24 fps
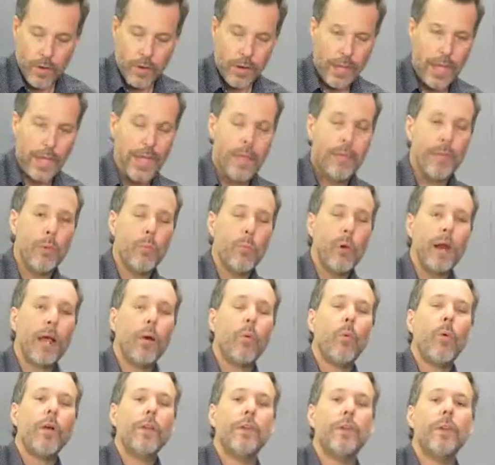Okay, and then what I
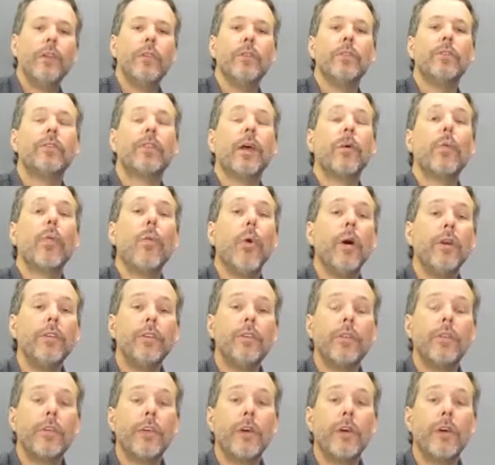want you to do is I want you to